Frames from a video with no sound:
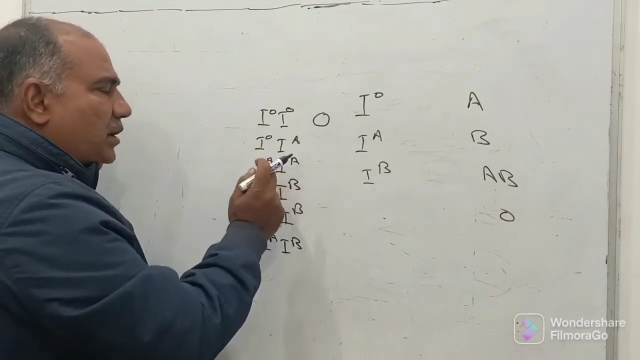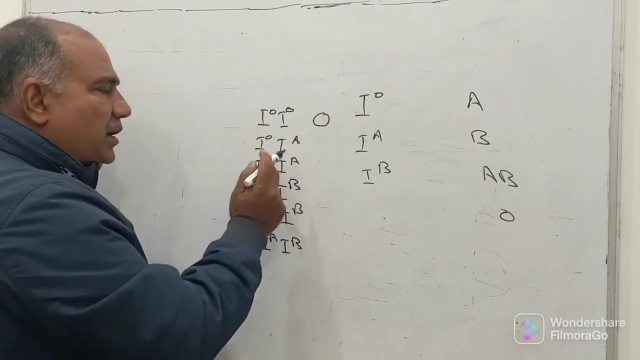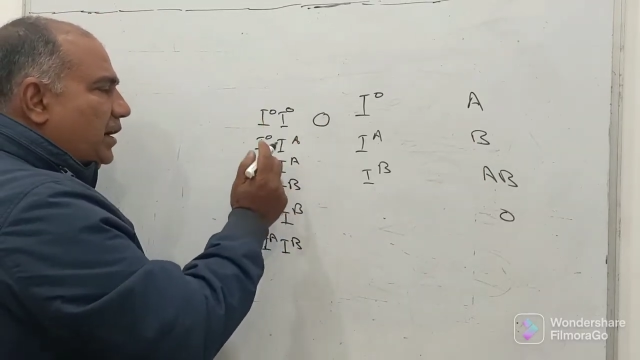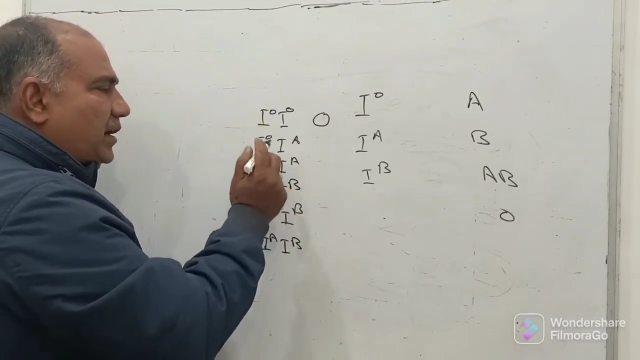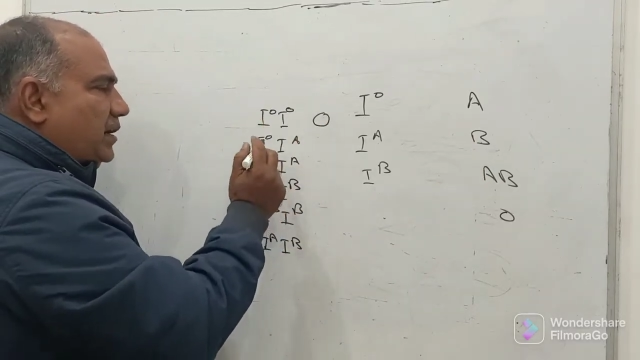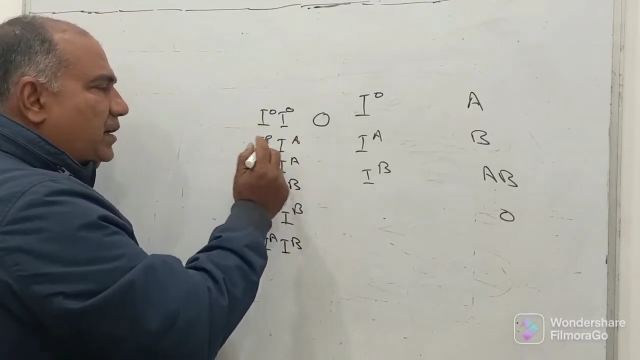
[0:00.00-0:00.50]

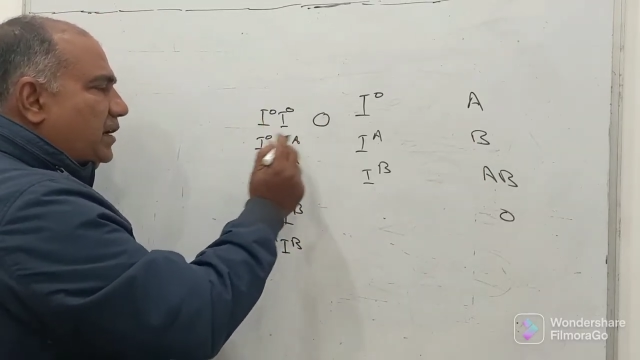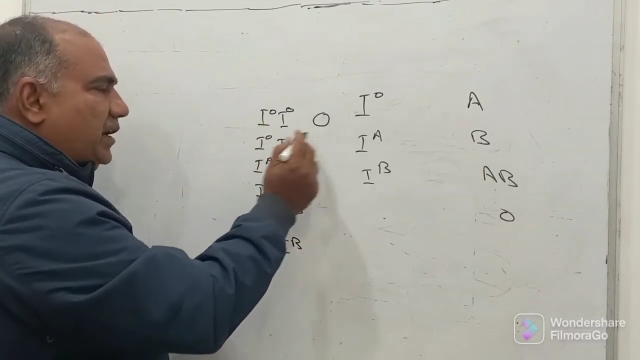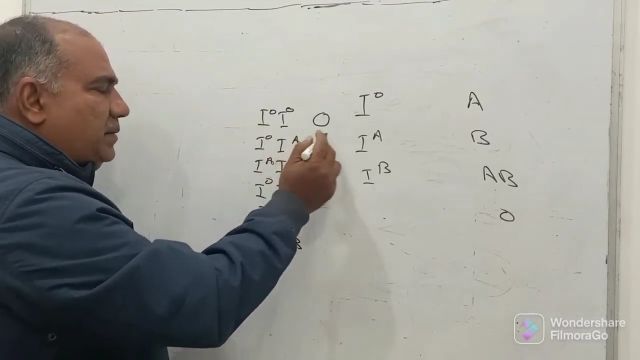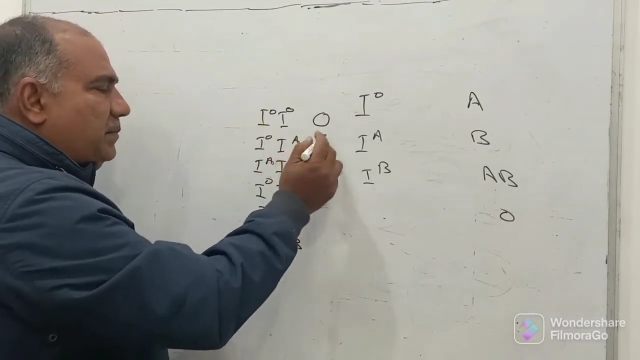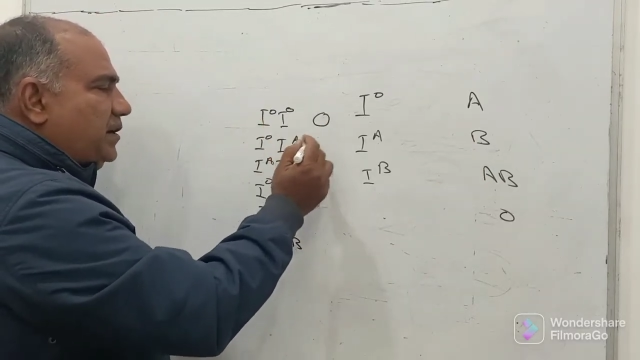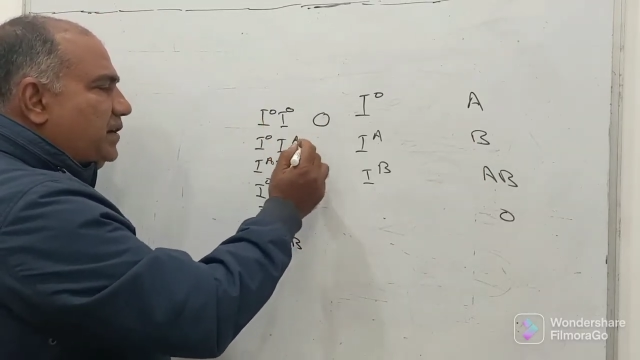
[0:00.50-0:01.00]
and
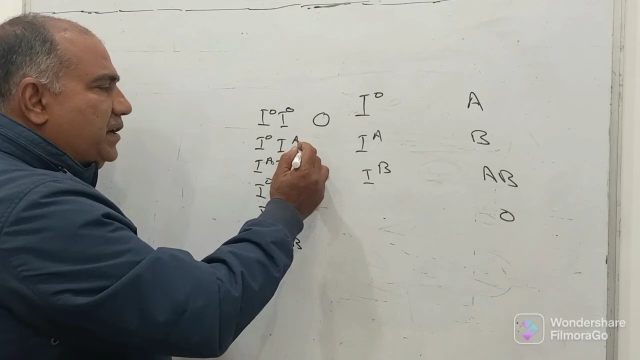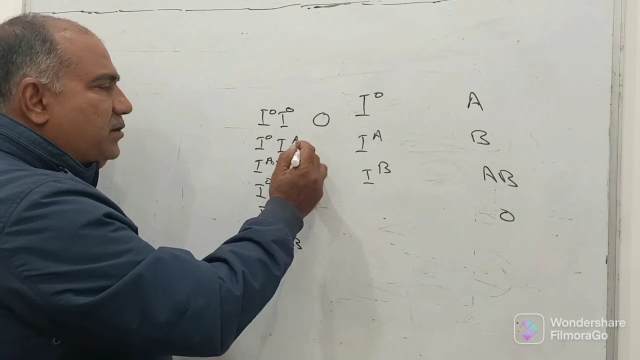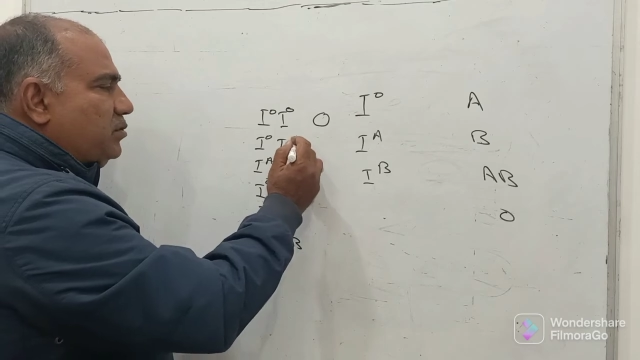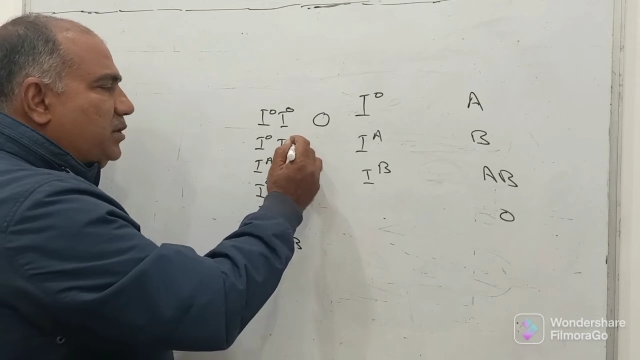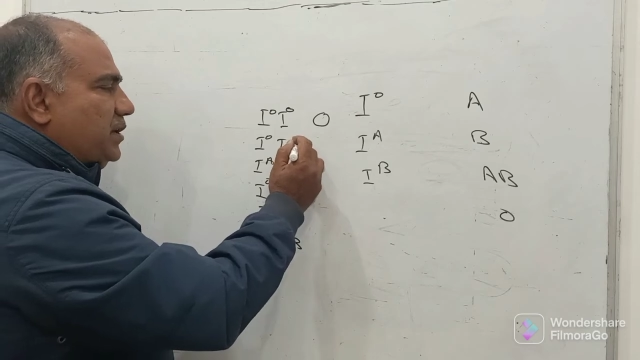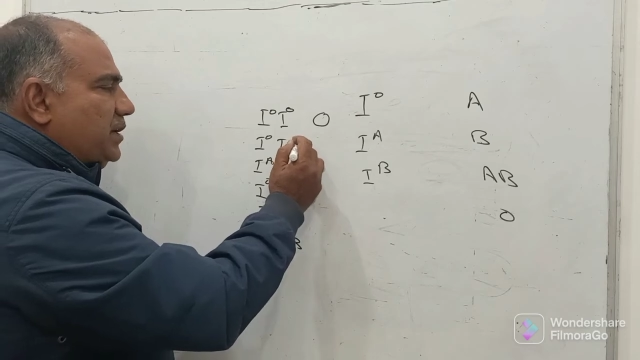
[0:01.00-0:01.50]
let me tell
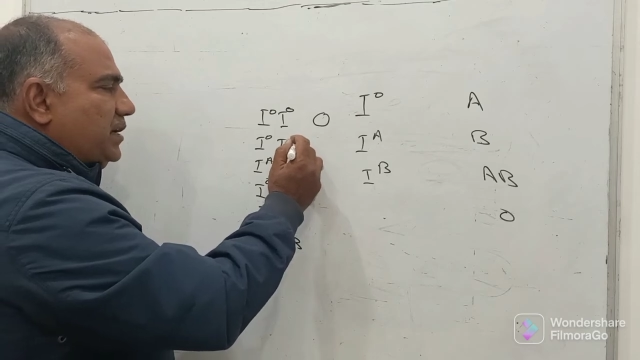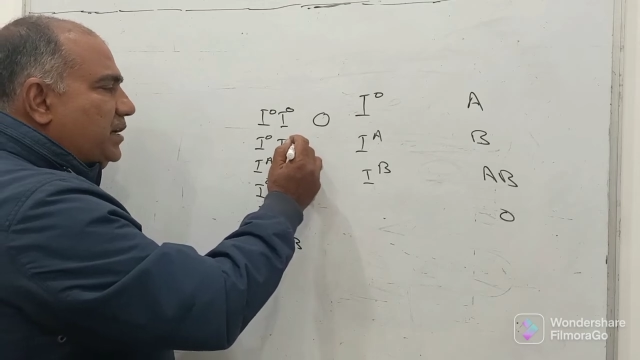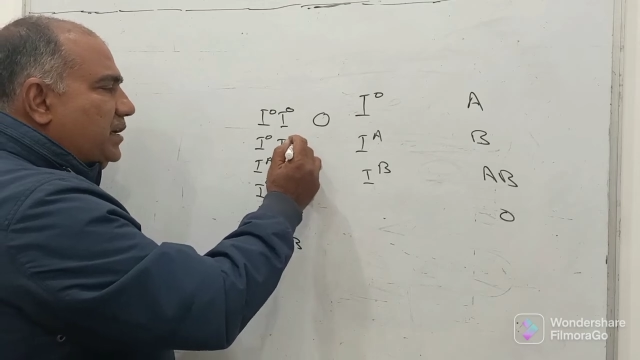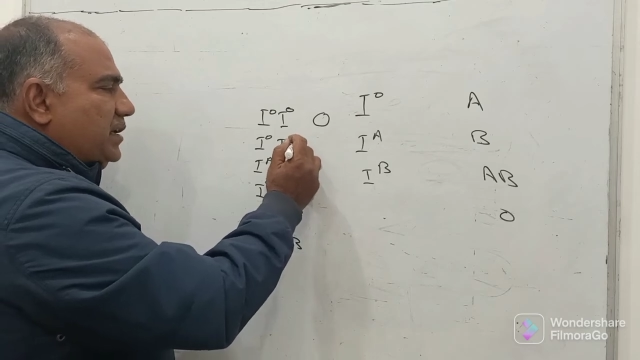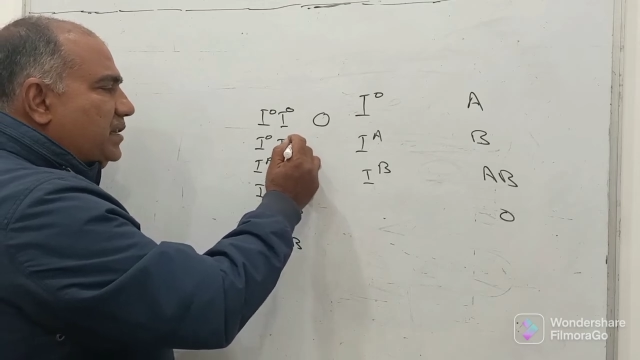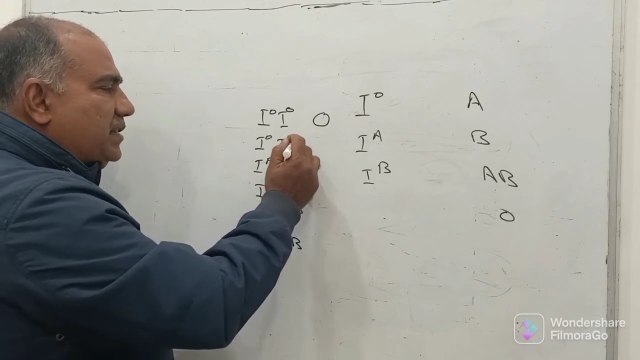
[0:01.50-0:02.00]
you here
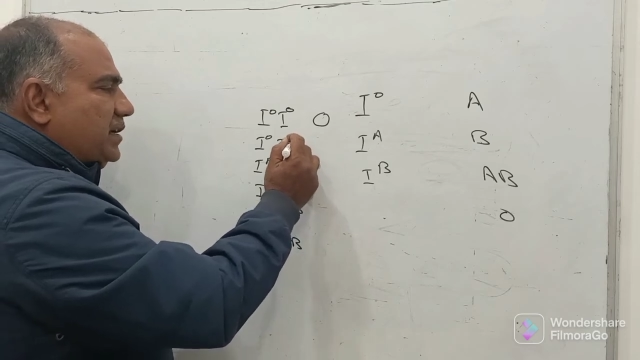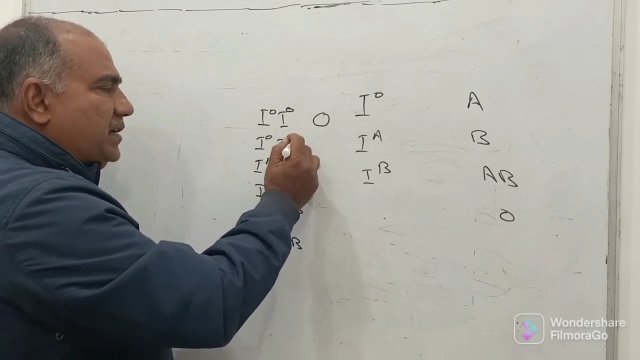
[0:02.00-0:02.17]
that